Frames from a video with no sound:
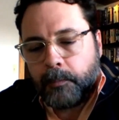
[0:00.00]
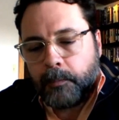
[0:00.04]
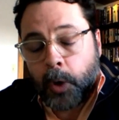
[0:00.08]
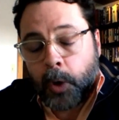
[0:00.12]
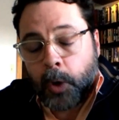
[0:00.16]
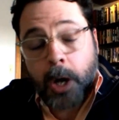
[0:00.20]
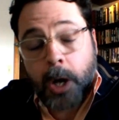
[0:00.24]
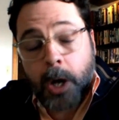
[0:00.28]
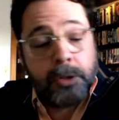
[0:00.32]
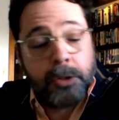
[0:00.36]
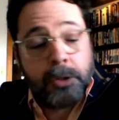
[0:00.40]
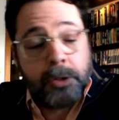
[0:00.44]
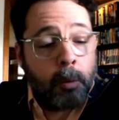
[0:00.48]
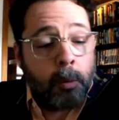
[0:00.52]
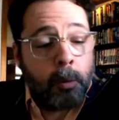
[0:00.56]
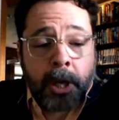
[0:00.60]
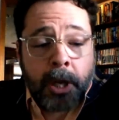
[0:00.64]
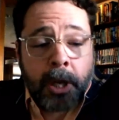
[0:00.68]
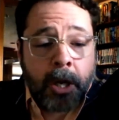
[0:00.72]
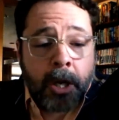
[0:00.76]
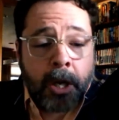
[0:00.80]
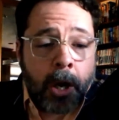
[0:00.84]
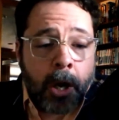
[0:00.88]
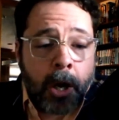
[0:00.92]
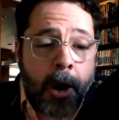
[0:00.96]
We're also
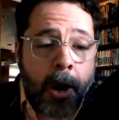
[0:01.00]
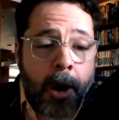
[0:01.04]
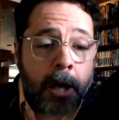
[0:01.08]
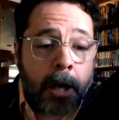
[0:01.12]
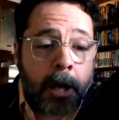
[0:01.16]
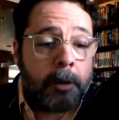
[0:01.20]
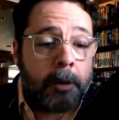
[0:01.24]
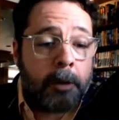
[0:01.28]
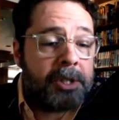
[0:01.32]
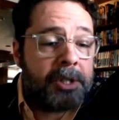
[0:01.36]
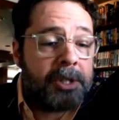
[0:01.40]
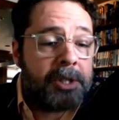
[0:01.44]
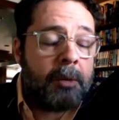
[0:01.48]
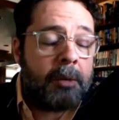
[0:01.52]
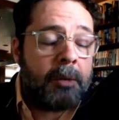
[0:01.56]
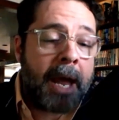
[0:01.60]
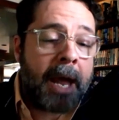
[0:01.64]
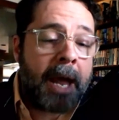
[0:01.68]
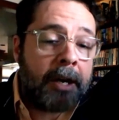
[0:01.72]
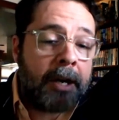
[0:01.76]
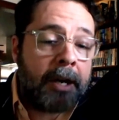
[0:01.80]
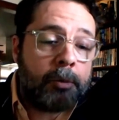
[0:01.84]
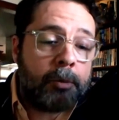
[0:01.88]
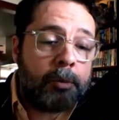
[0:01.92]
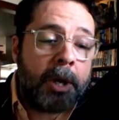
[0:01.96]
working on occupancy
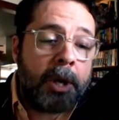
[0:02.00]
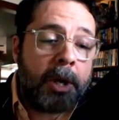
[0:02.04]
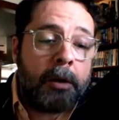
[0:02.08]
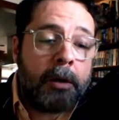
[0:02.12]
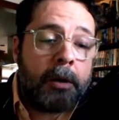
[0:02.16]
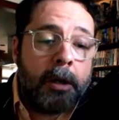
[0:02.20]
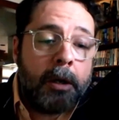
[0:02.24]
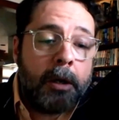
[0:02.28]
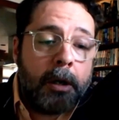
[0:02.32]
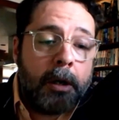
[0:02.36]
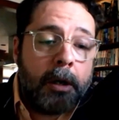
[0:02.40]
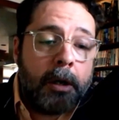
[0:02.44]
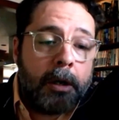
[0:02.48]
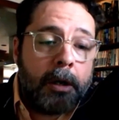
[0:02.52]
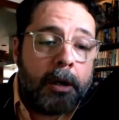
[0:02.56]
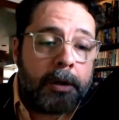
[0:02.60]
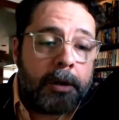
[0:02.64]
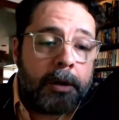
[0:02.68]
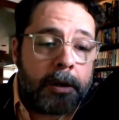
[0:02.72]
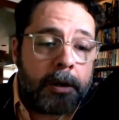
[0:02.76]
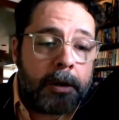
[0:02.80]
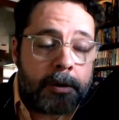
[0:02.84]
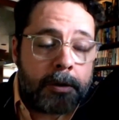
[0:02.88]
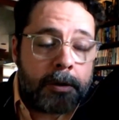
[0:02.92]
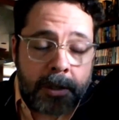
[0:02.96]
management
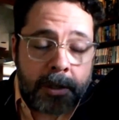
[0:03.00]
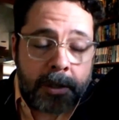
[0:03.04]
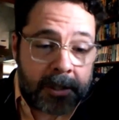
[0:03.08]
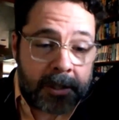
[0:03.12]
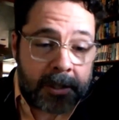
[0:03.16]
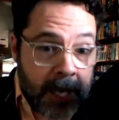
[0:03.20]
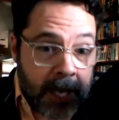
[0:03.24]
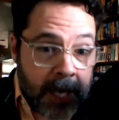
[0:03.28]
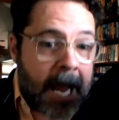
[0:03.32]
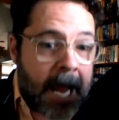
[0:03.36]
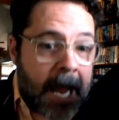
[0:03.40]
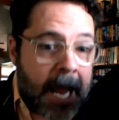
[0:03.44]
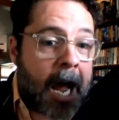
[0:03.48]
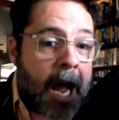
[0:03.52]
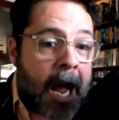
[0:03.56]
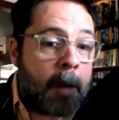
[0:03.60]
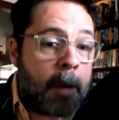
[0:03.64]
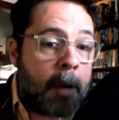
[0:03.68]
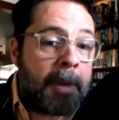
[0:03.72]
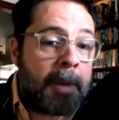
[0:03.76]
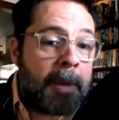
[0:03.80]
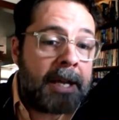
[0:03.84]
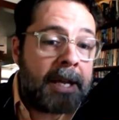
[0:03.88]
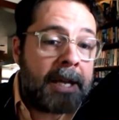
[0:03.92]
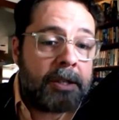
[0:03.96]
that uses an
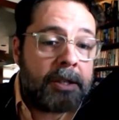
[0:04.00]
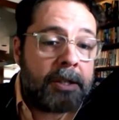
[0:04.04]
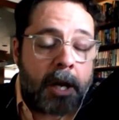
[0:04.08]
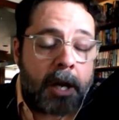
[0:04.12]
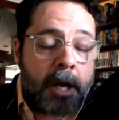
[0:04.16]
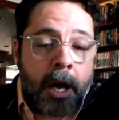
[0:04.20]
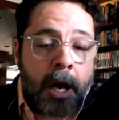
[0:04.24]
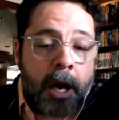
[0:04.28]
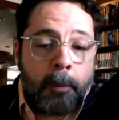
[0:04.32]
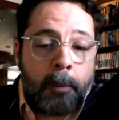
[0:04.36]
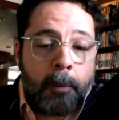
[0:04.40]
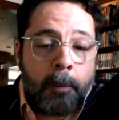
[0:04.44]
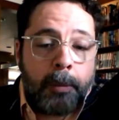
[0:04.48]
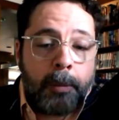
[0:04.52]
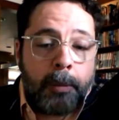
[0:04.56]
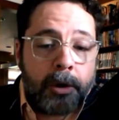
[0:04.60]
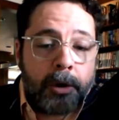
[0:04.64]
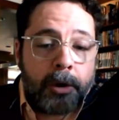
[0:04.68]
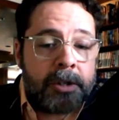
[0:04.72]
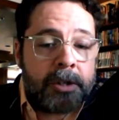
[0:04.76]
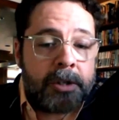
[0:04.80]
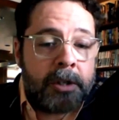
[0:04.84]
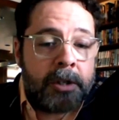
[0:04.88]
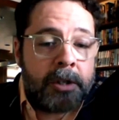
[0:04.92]
AI-based not